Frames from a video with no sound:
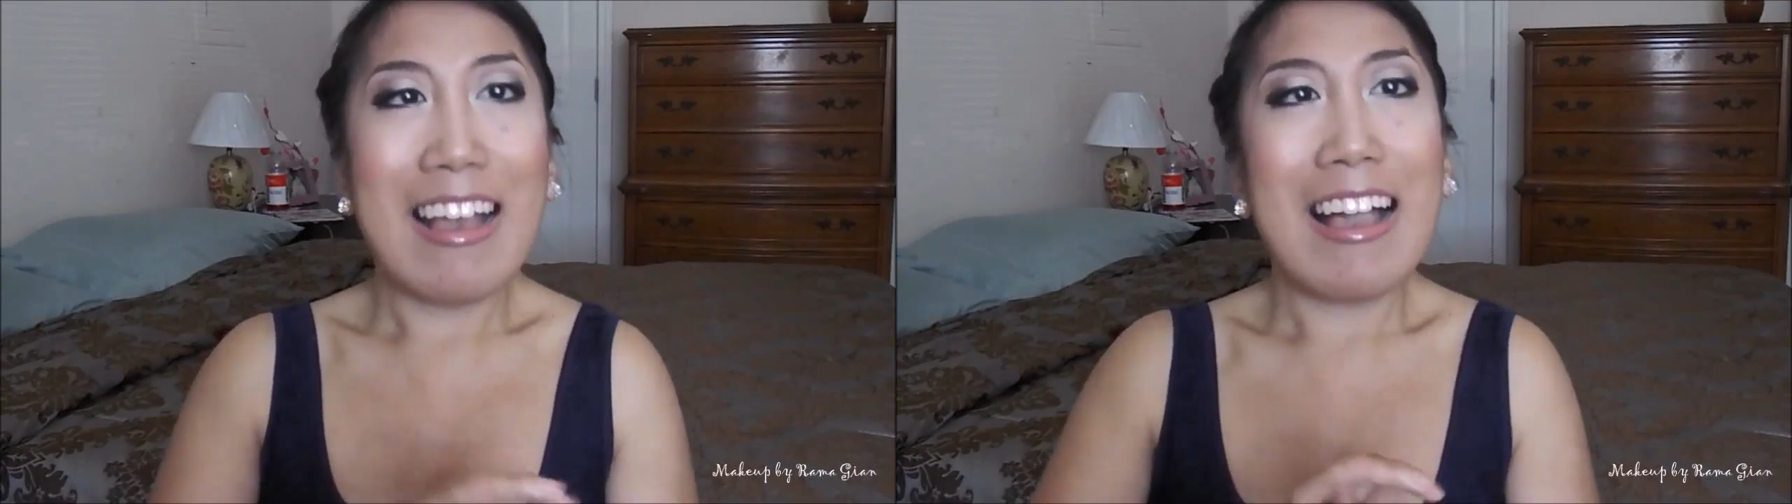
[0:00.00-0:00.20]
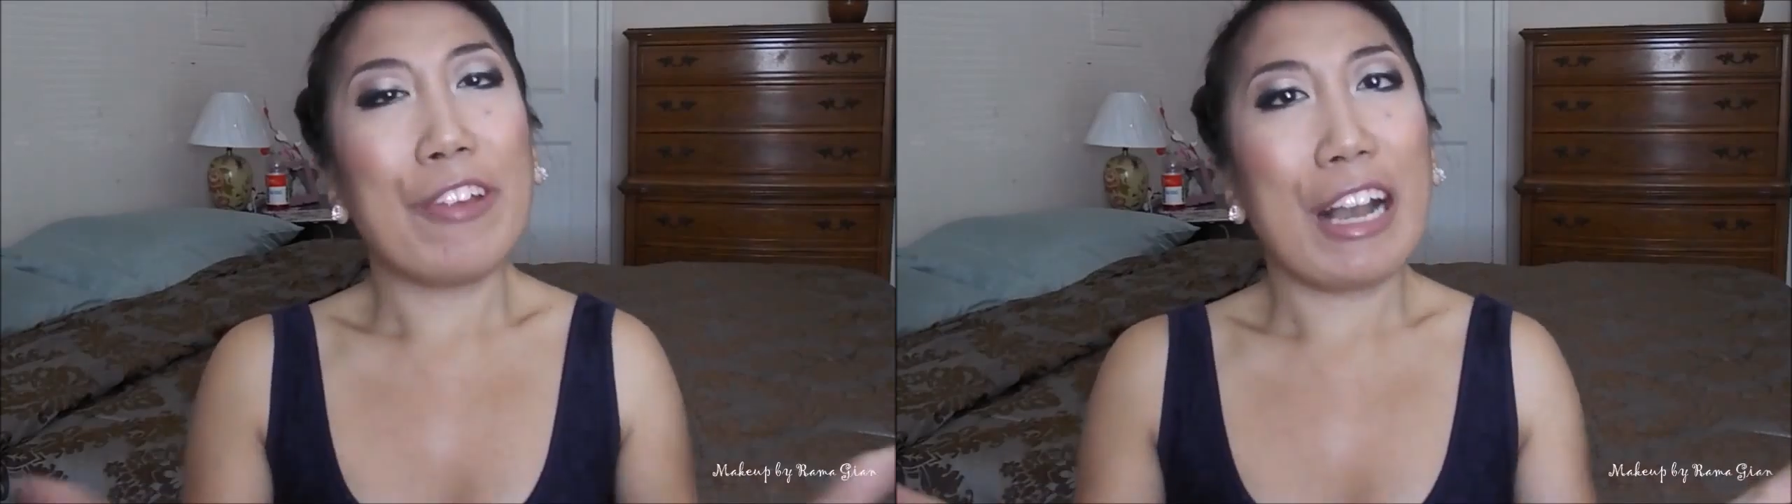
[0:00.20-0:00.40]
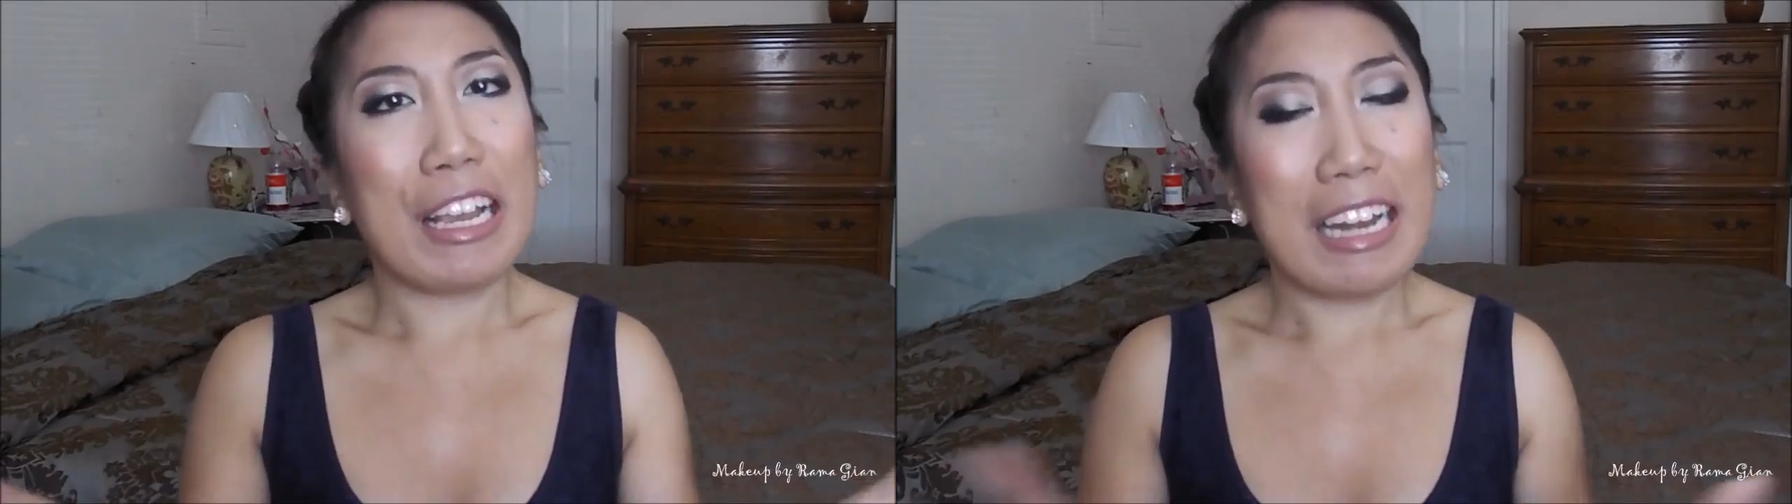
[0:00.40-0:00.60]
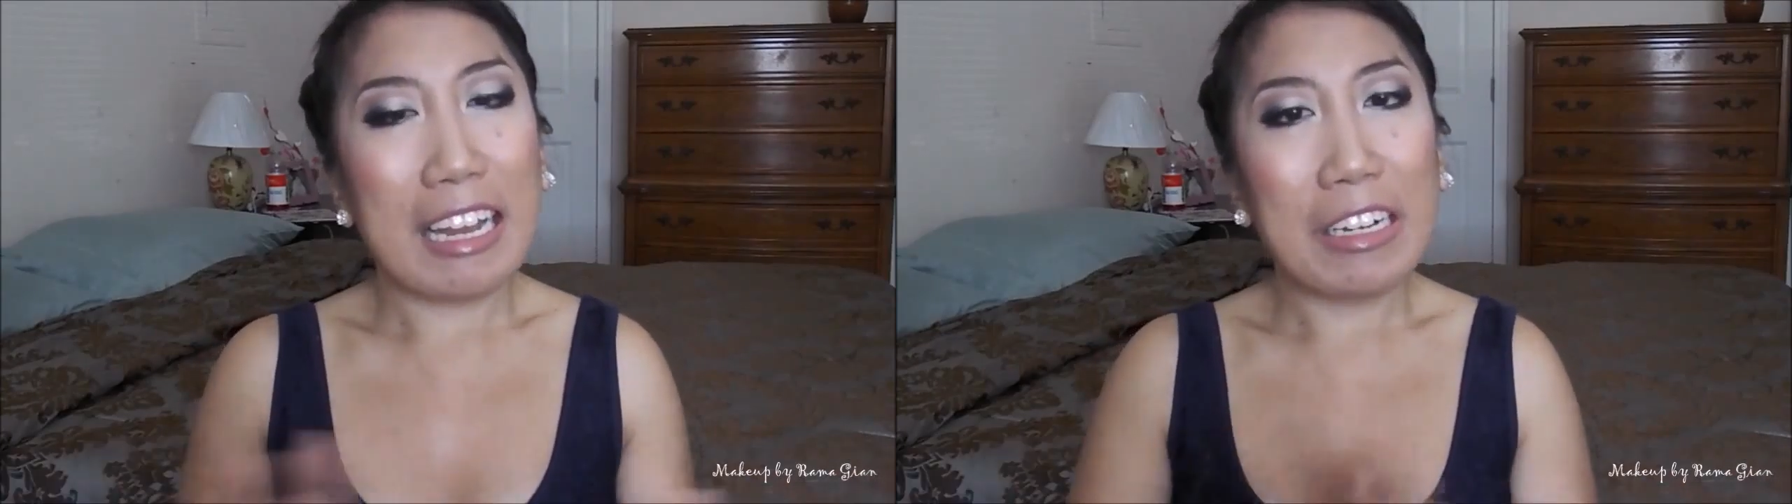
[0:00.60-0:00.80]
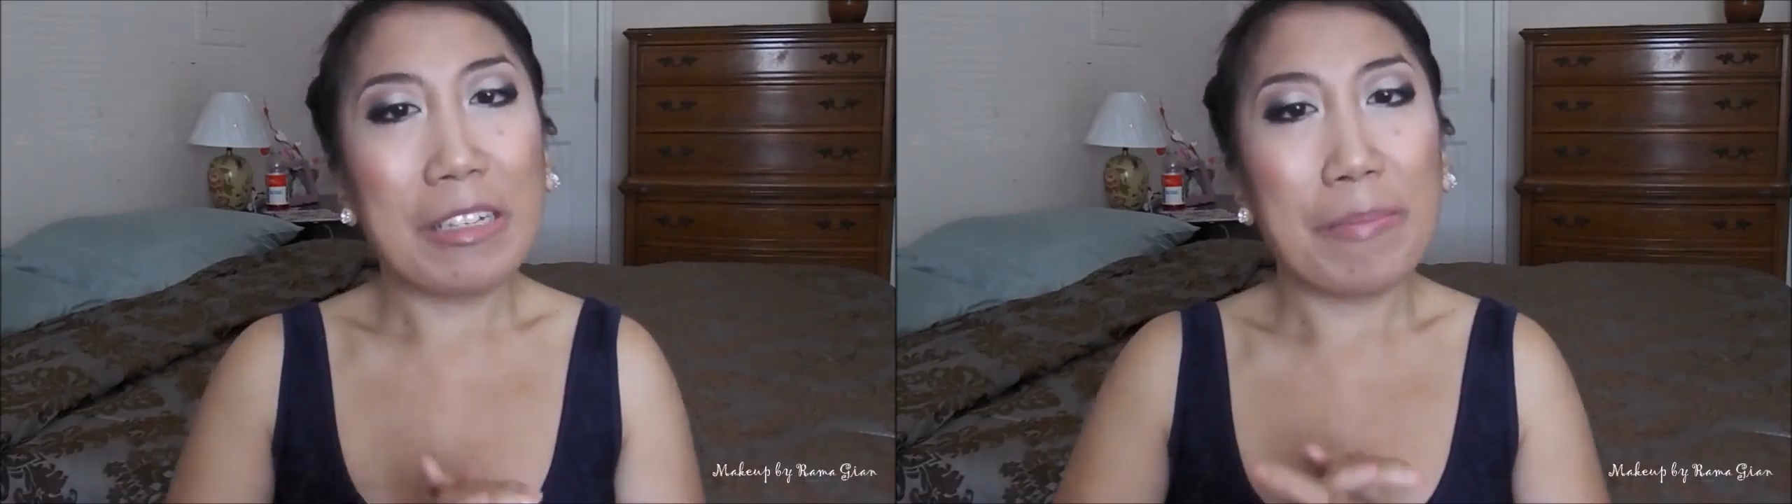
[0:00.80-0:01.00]
If you guys
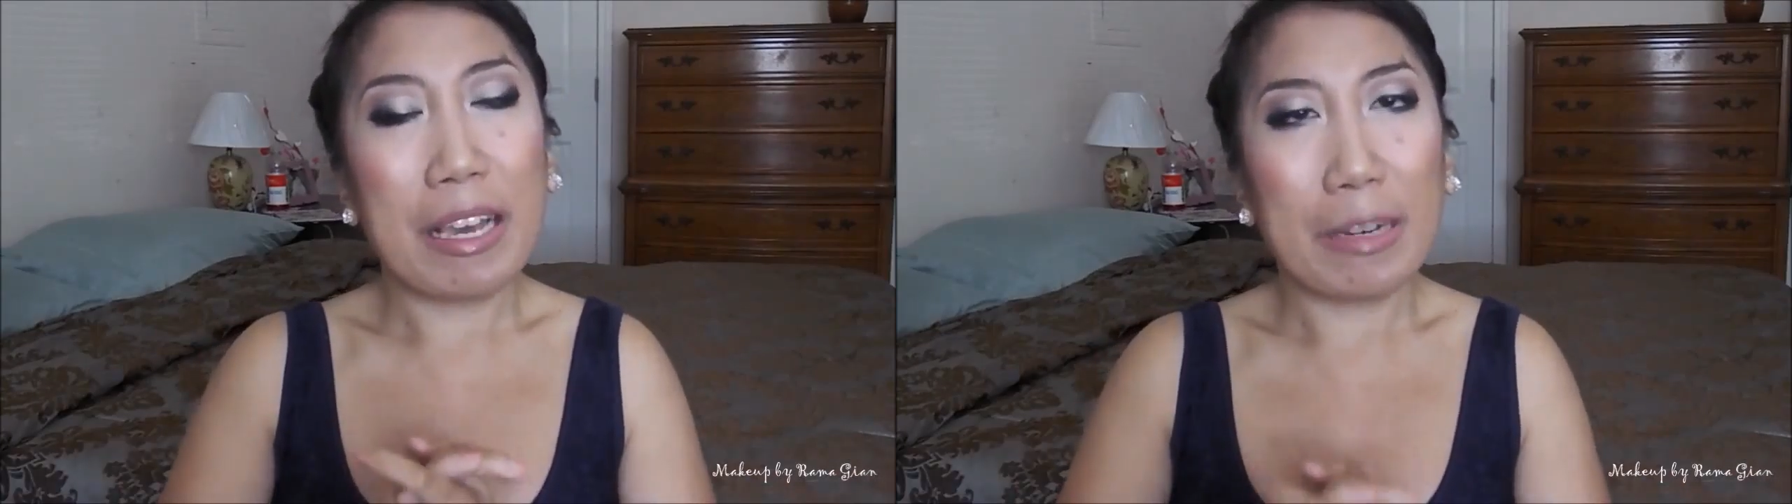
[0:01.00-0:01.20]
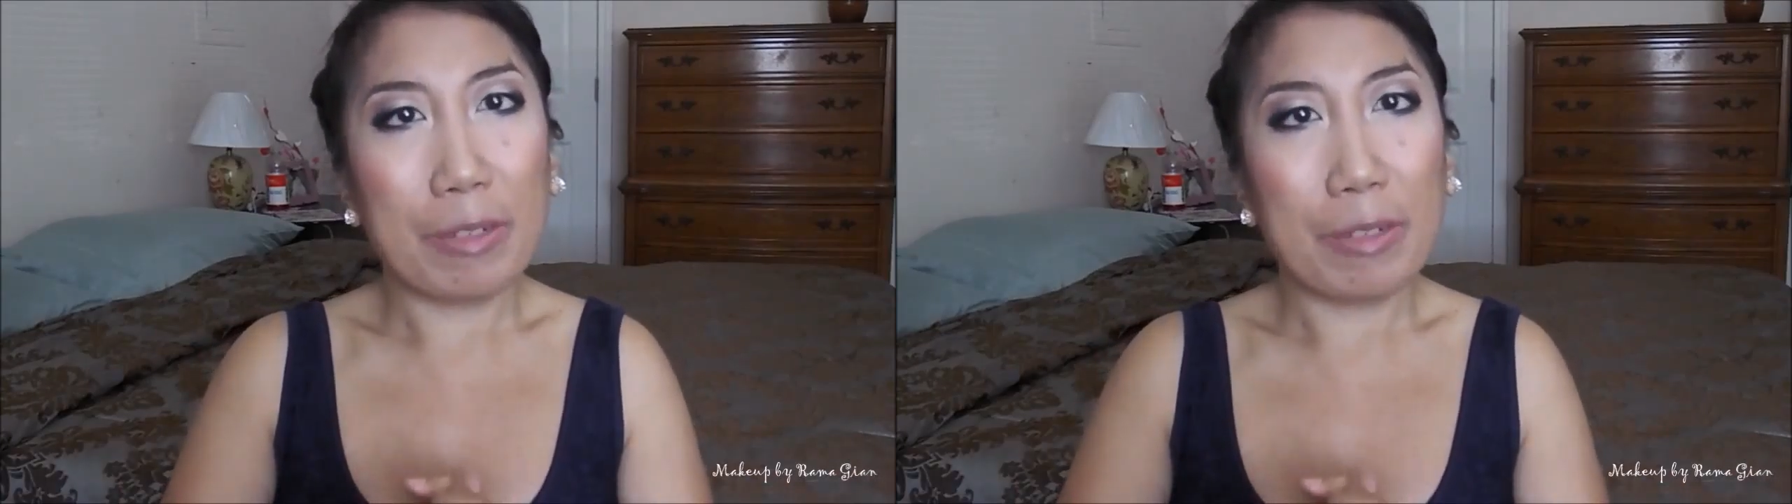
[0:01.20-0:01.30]
like this makeup